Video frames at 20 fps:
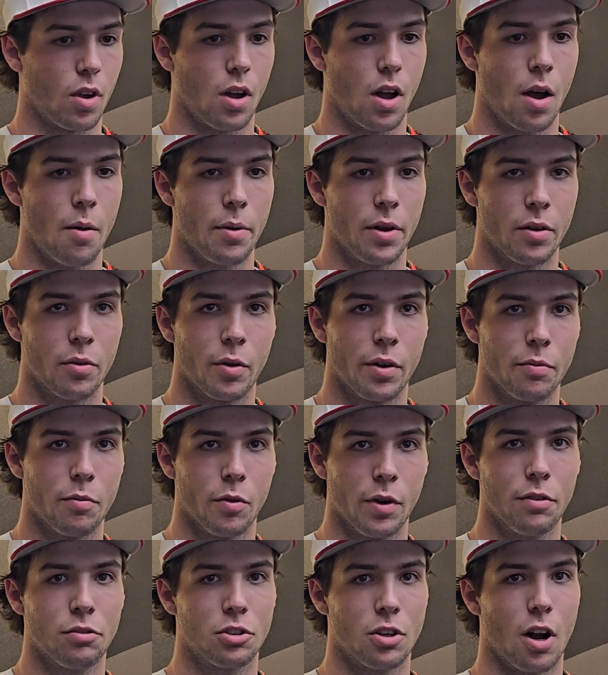I mean, we've,
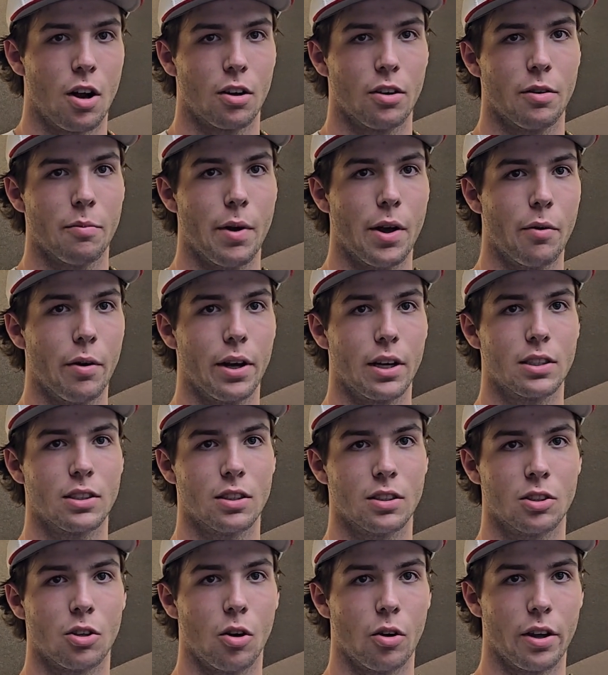we've struggled in midweeks
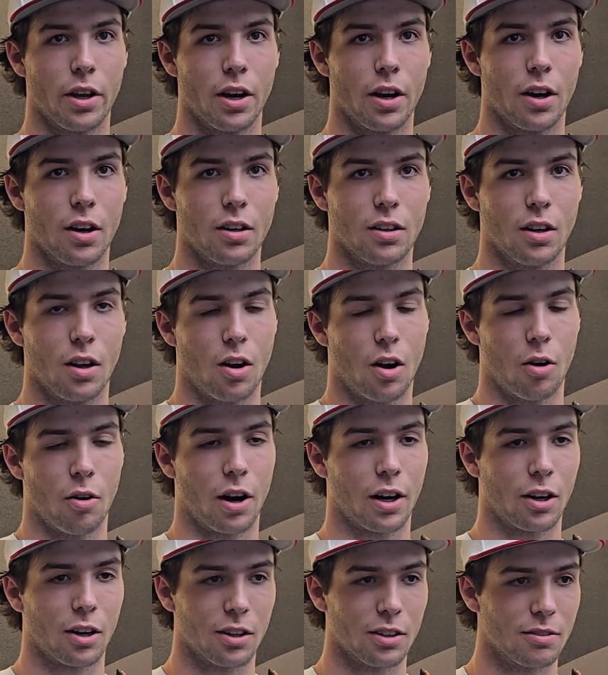this whole year. Our
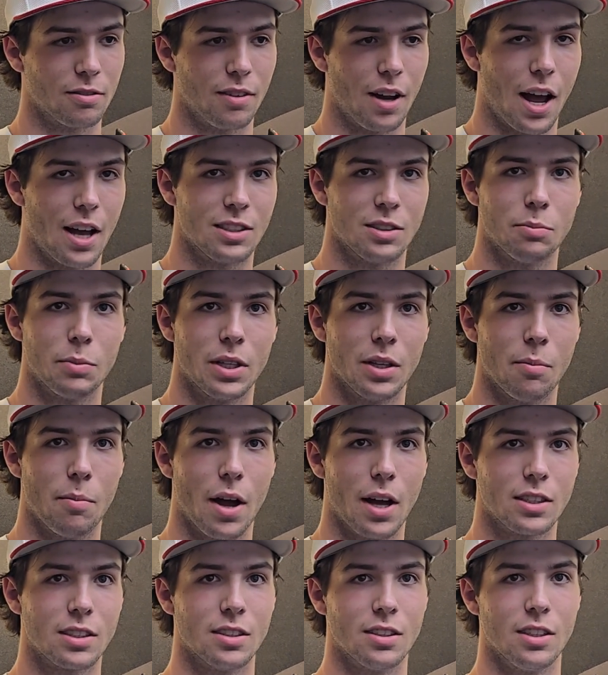record hasn't been the
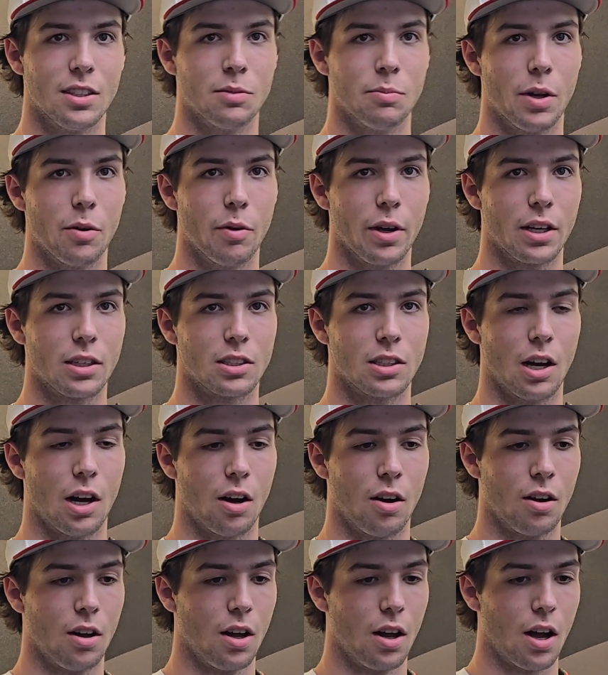best in these midweeks,
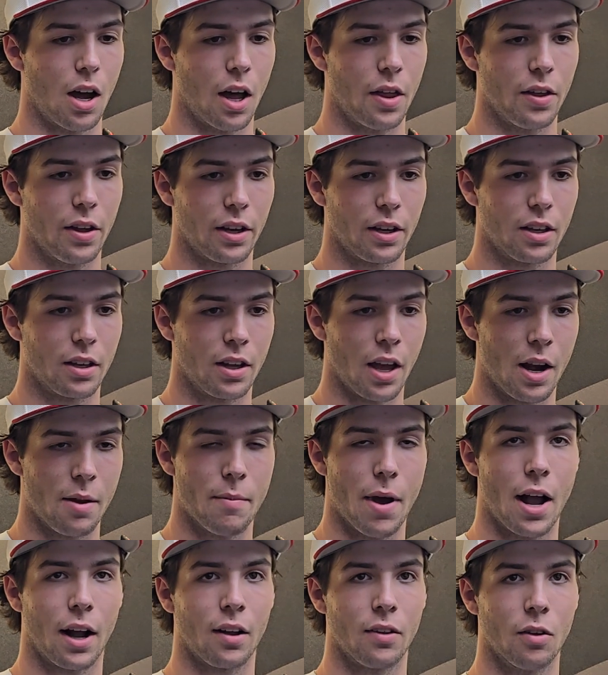so I think getting
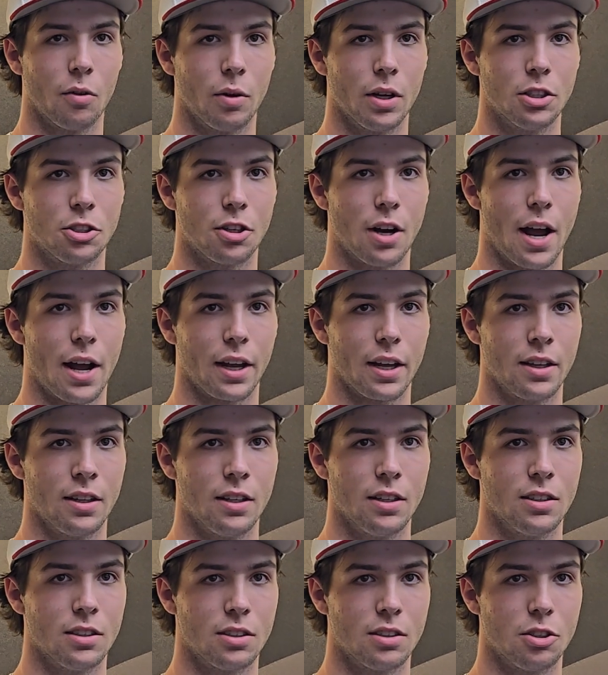back on the win track in
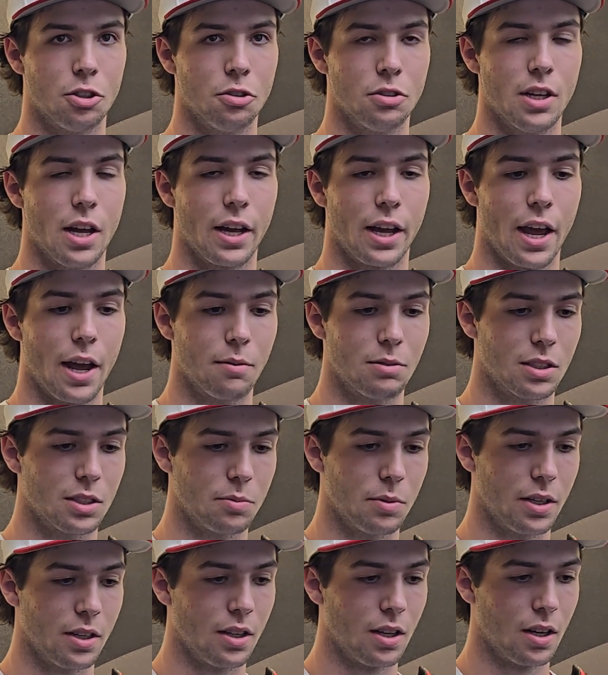these Tuesday games has
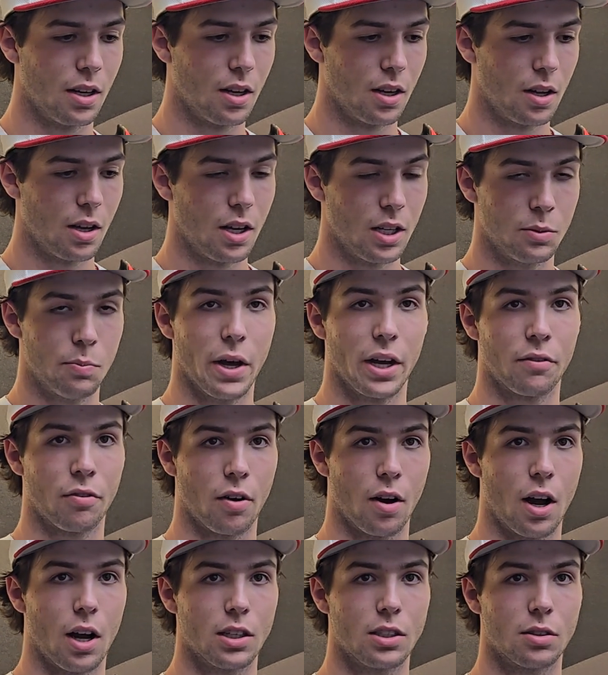been is big for
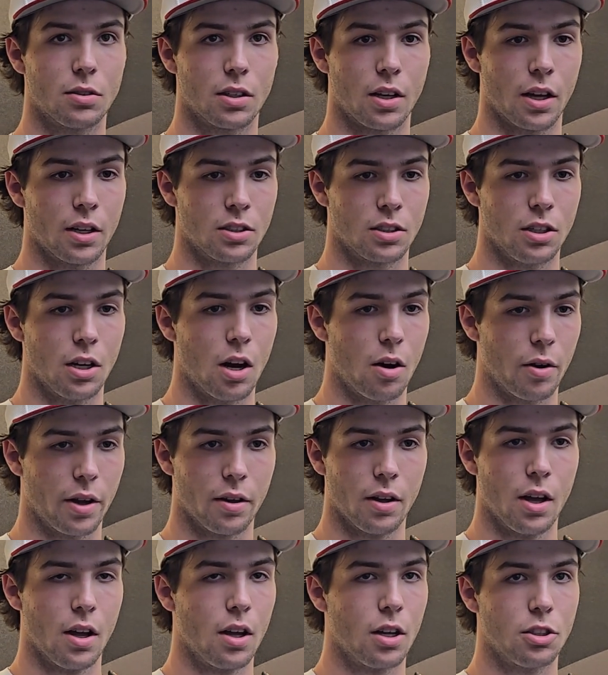us because you know
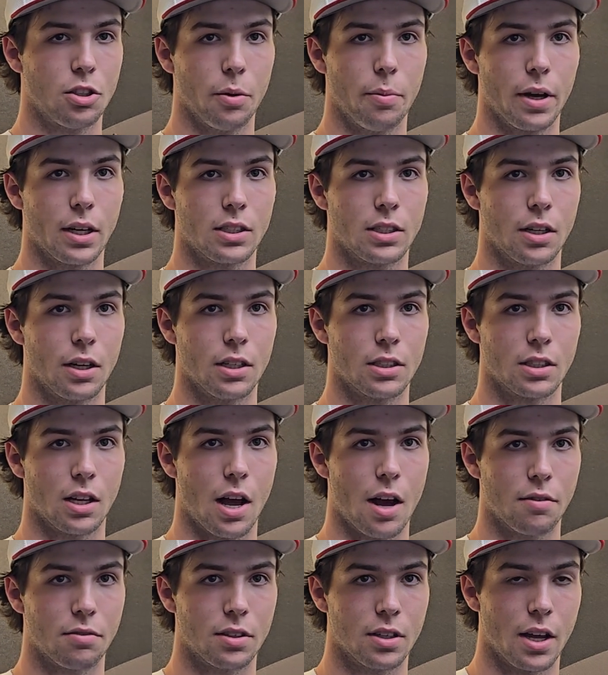we two big series
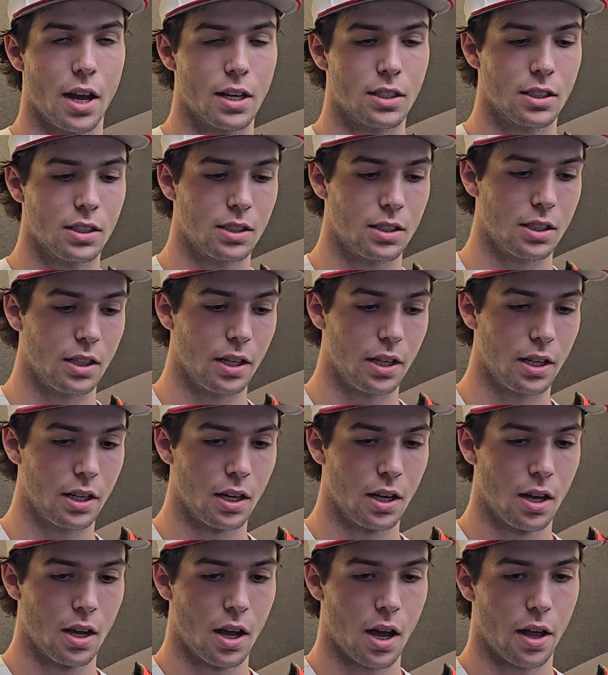left in the ACC.
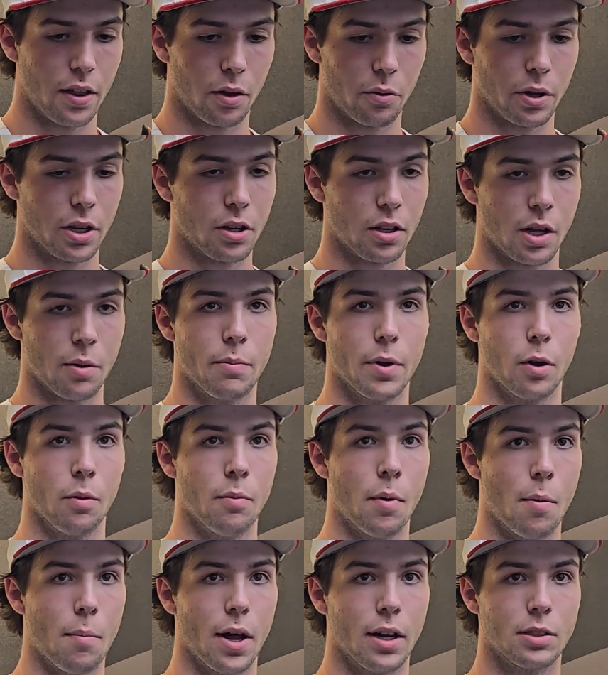I think we can build
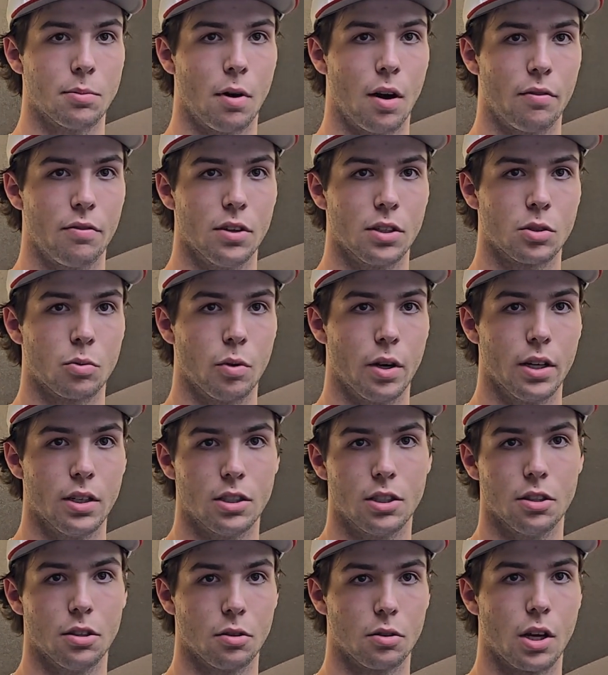momentum off this win
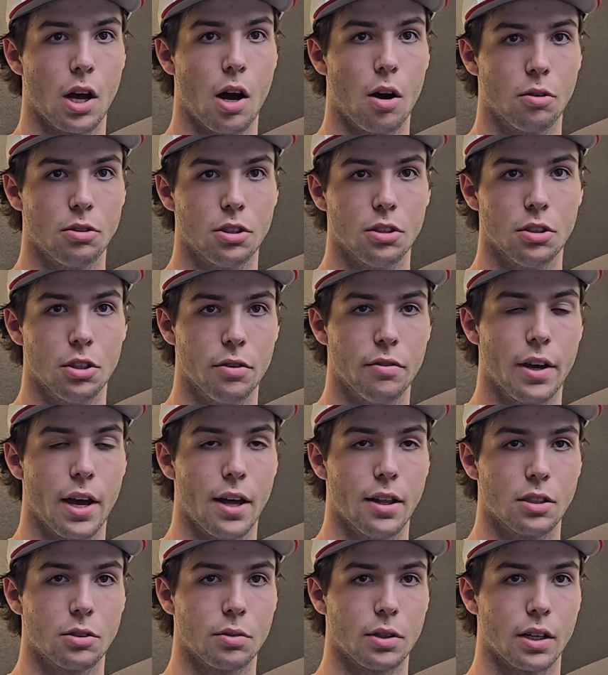to go to UVA
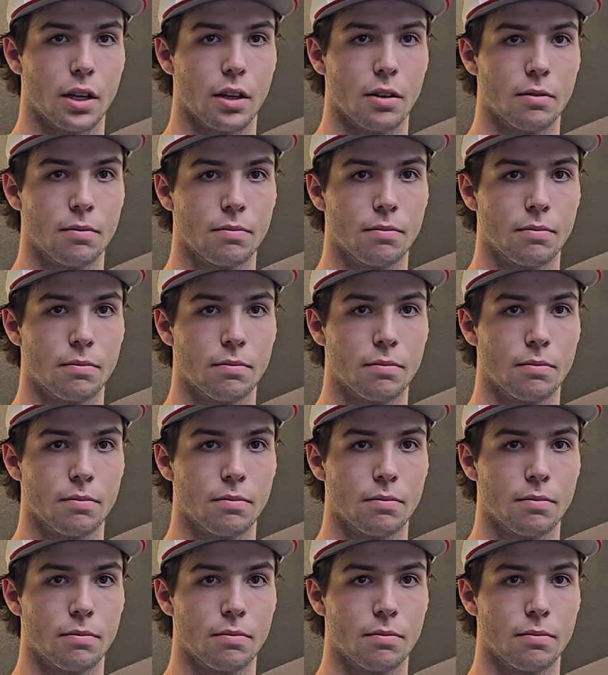this weekend.